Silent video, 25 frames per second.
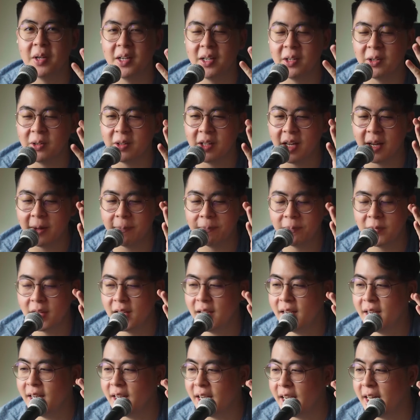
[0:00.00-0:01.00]
and all that.
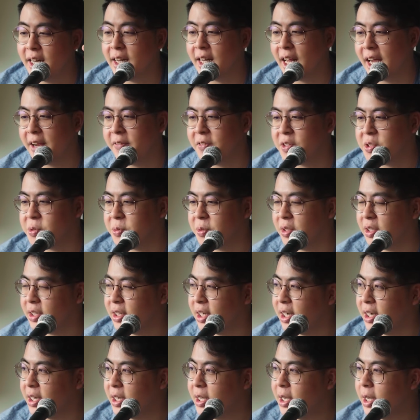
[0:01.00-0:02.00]
In life as well,
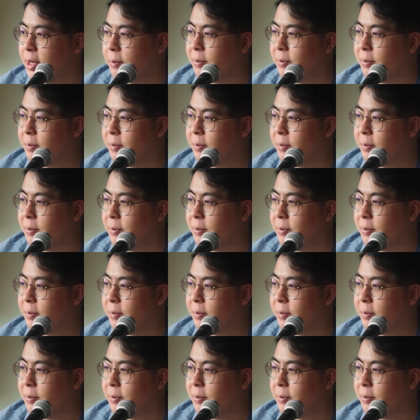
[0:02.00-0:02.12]
yeah.